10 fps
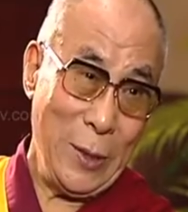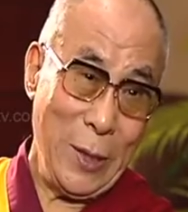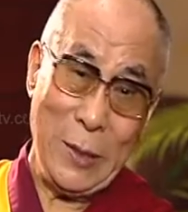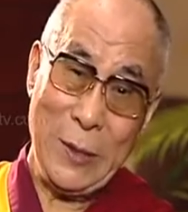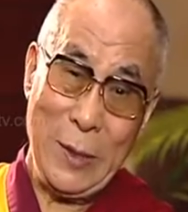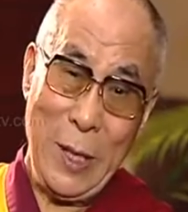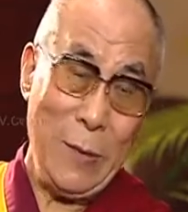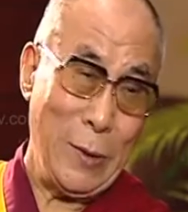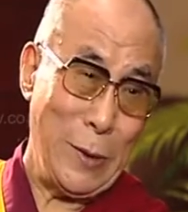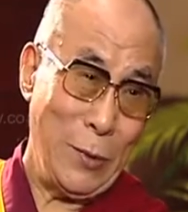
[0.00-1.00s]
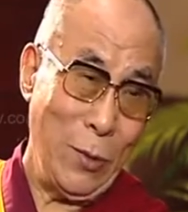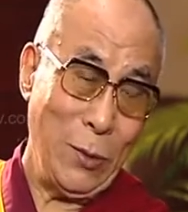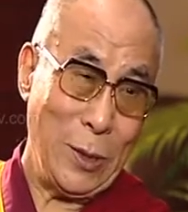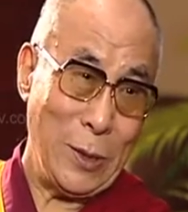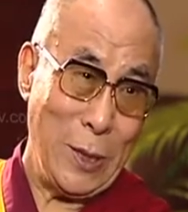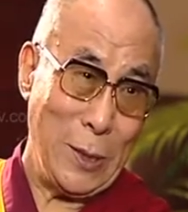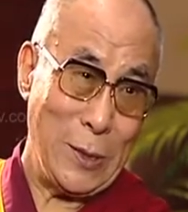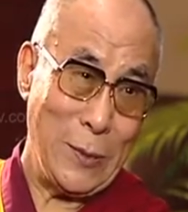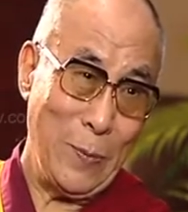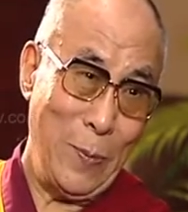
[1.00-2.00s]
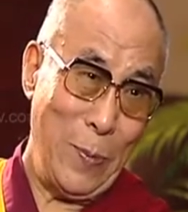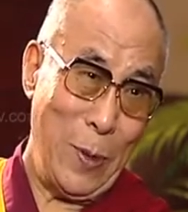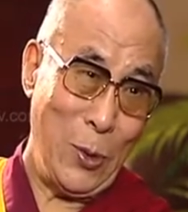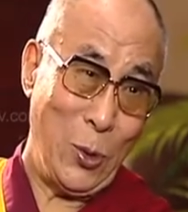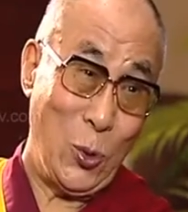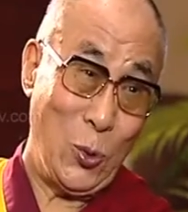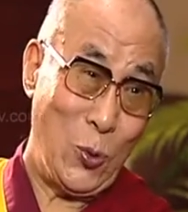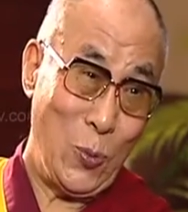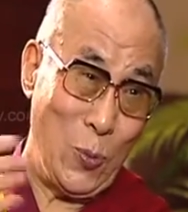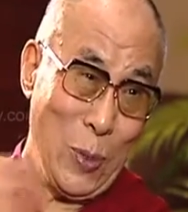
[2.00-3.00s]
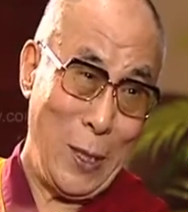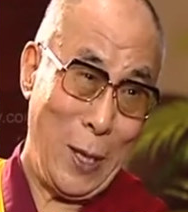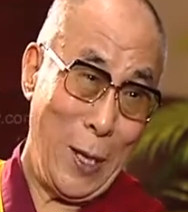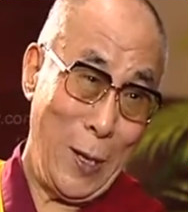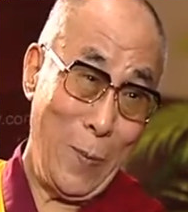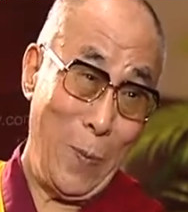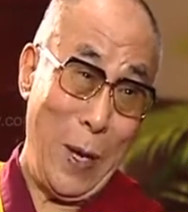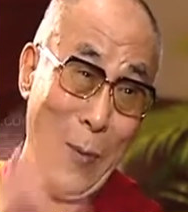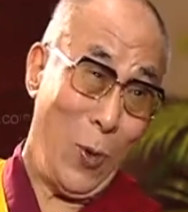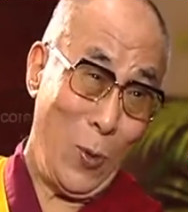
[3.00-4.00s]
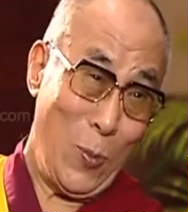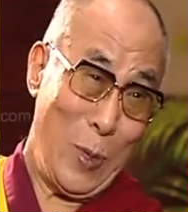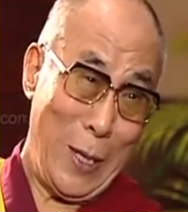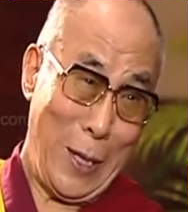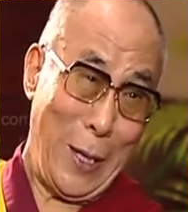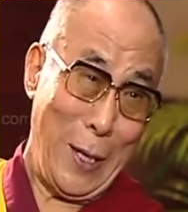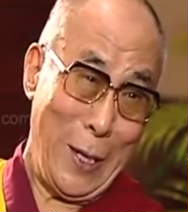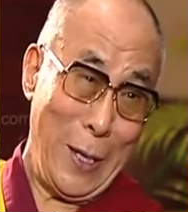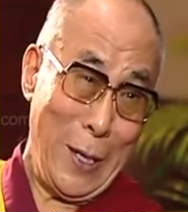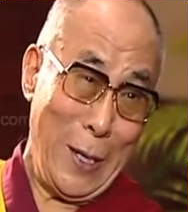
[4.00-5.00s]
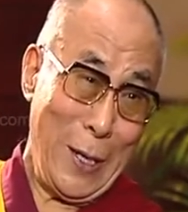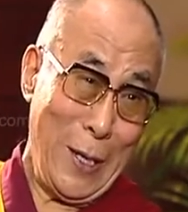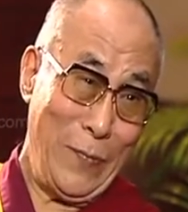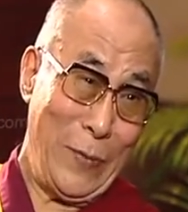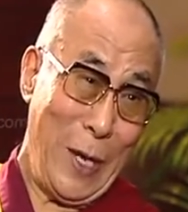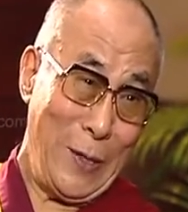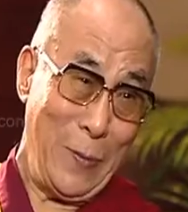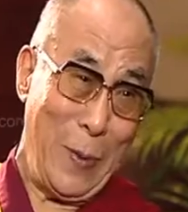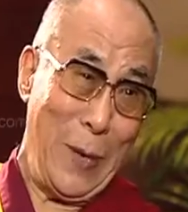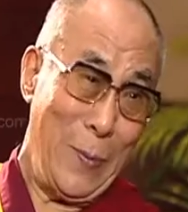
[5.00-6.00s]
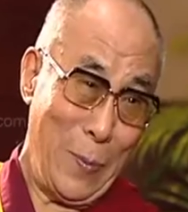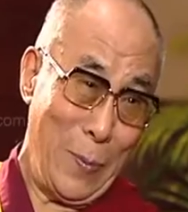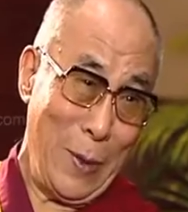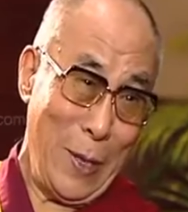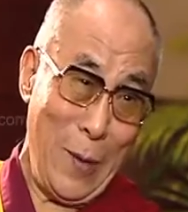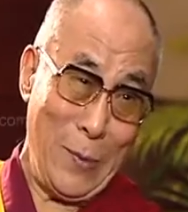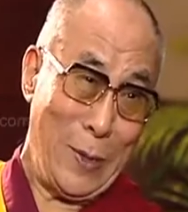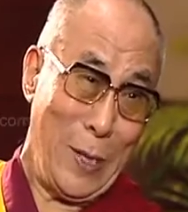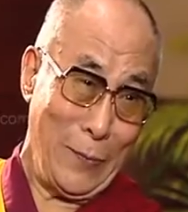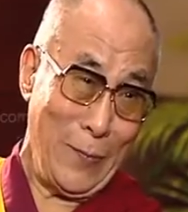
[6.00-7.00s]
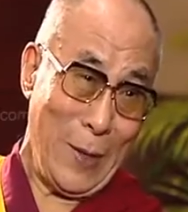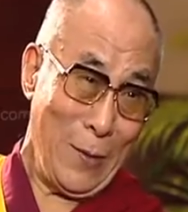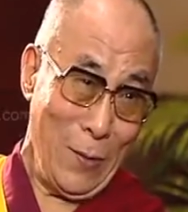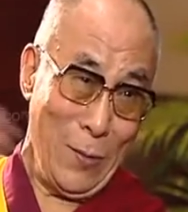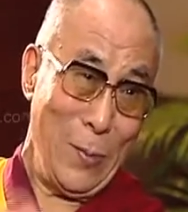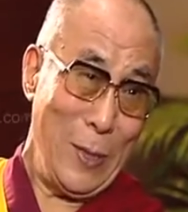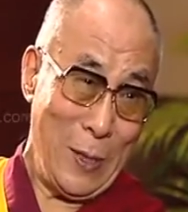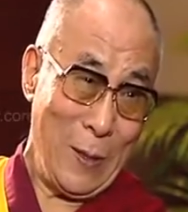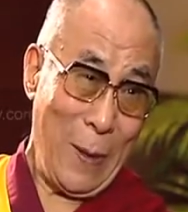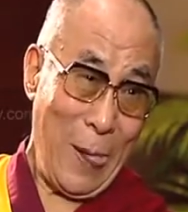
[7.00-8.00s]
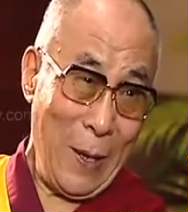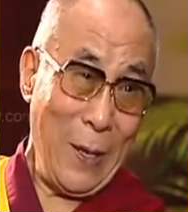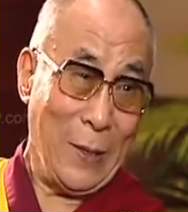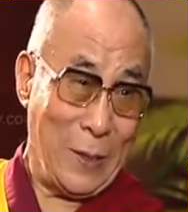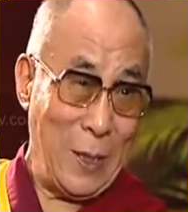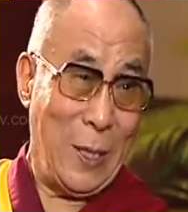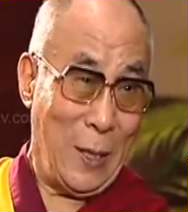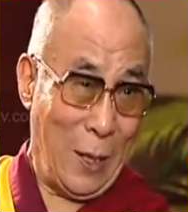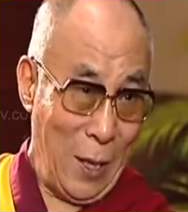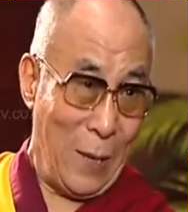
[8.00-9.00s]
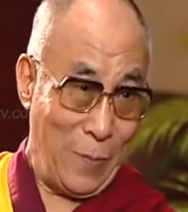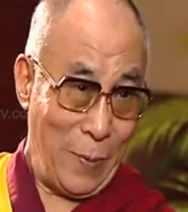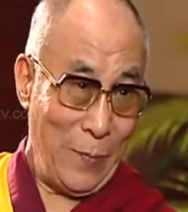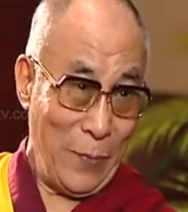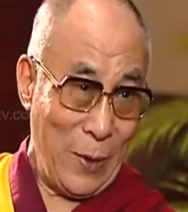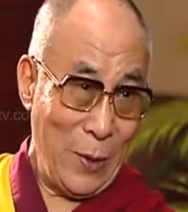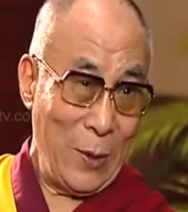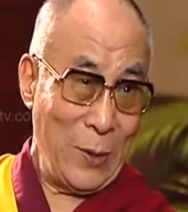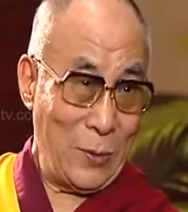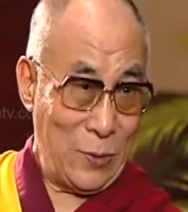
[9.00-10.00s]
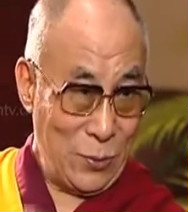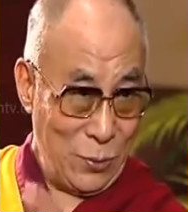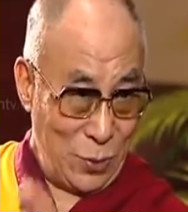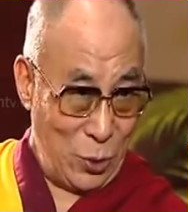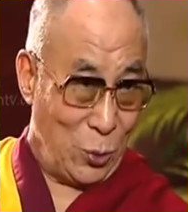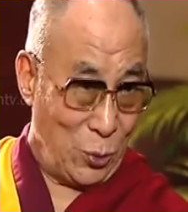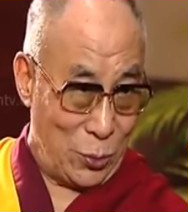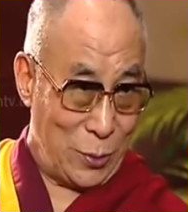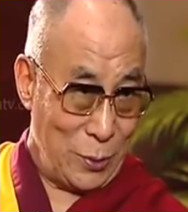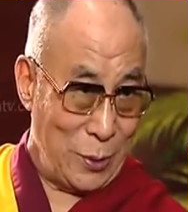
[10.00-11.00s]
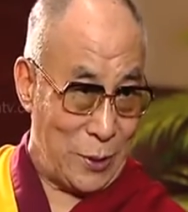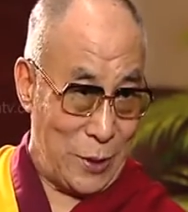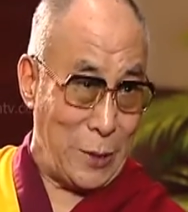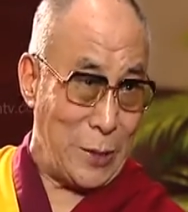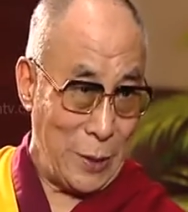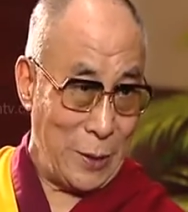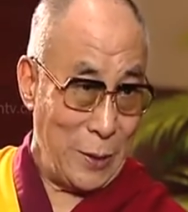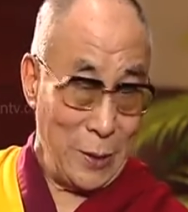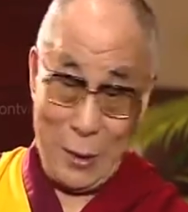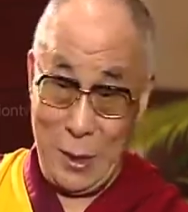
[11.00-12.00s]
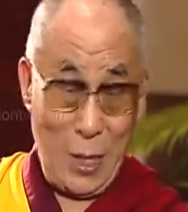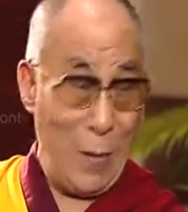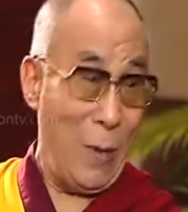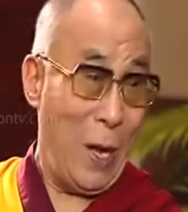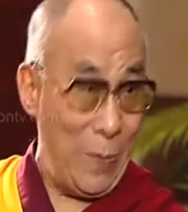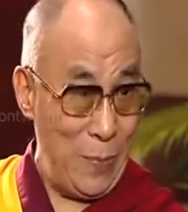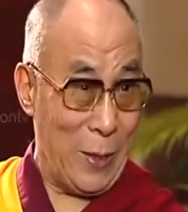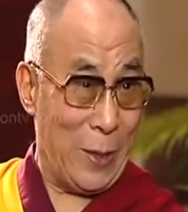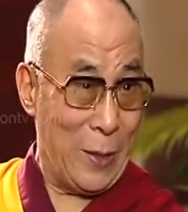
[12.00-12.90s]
That's all these things due to me, blame on me. If that blame everything on me, it really help to reduce this tension, then I'm happy.